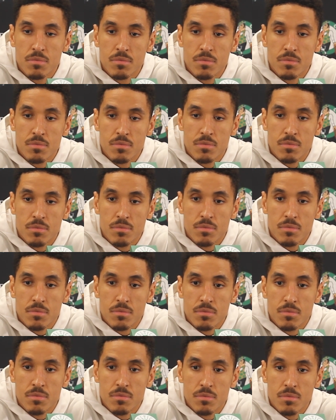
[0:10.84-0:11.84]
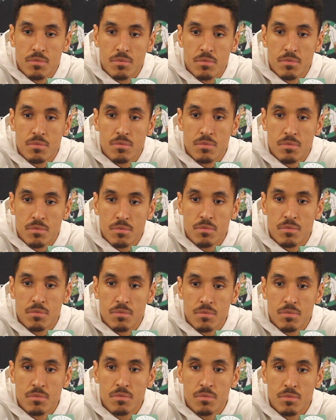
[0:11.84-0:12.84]
being in that late lineup,
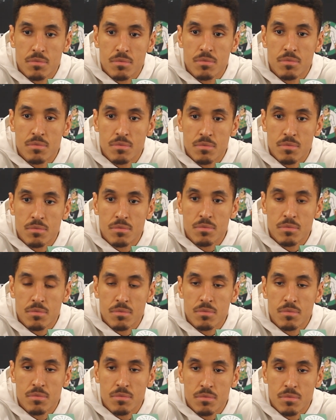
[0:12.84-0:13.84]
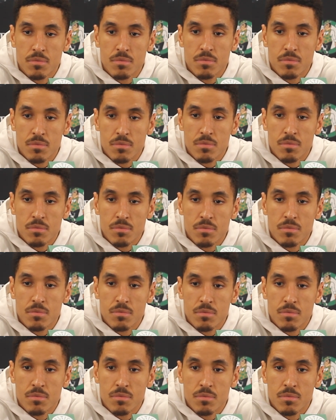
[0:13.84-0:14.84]
and then obviously to get a, a, a win in a
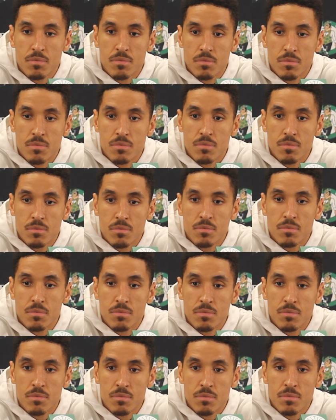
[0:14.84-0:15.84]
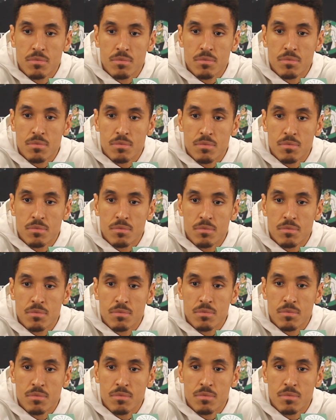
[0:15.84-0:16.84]
close game like this after losing
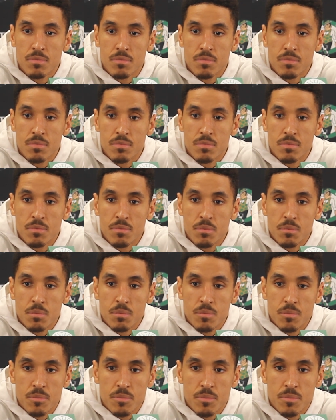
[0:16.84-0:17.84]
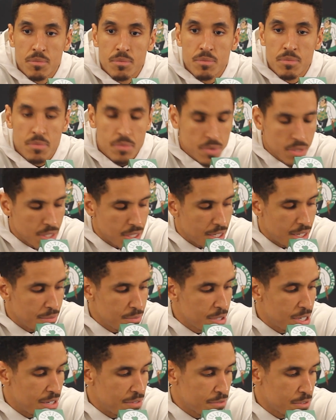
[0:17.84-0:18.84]
those two overtime games to Cleveland?
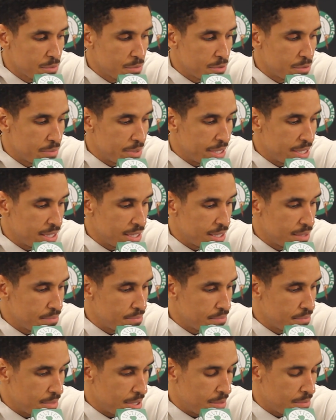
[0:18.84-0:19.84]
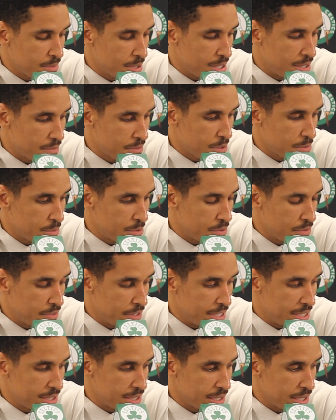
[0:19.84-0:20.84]
I'm comfortable, man. I'm I'm comfortable
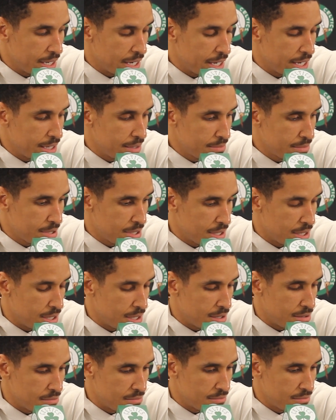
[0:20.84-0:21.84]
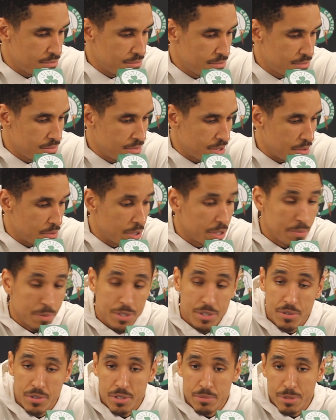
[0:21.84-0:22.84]
finishing games. Um, I've really
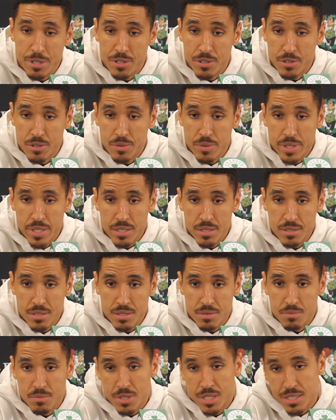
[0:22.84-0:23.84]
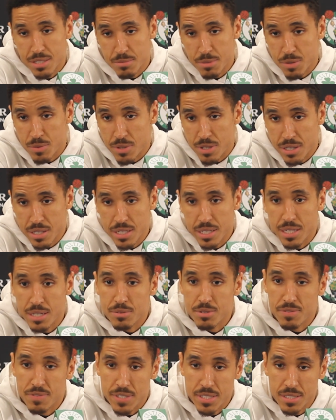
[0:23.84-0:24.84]
been doing it my whole career. When I was in Milwaukee, I
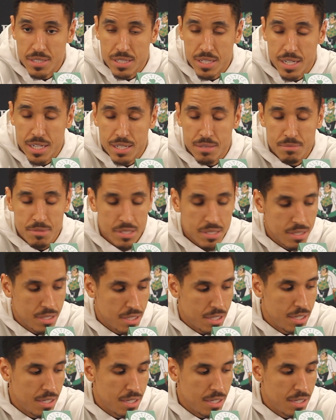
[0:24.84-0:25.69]
was finishing games.